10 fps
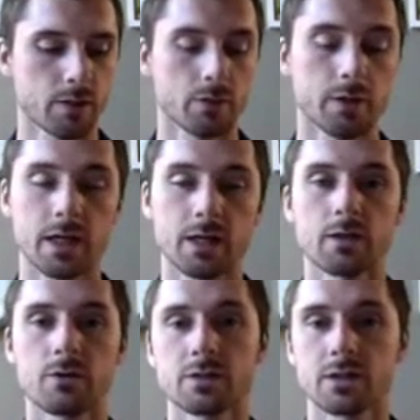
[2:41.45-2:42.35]
Well, 8
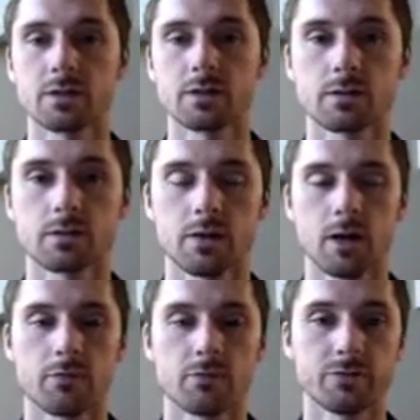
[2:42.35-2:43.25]
goes into
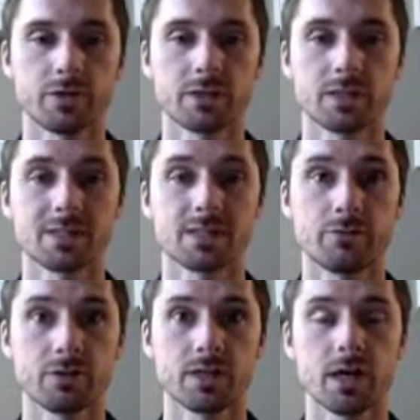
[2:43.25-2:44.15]
56
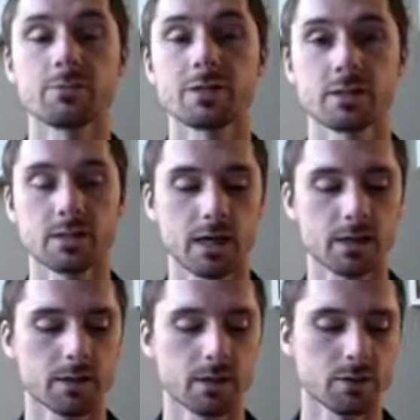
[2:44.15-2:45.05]
7 times
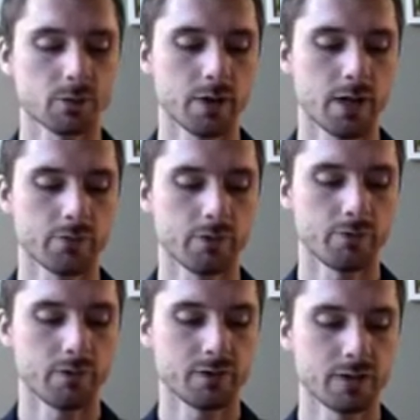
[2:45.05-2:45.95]
exactly, so we have the
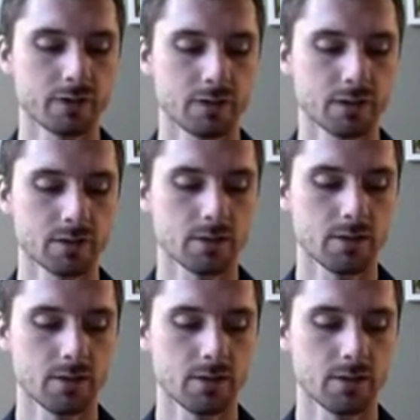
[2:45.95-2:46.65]
56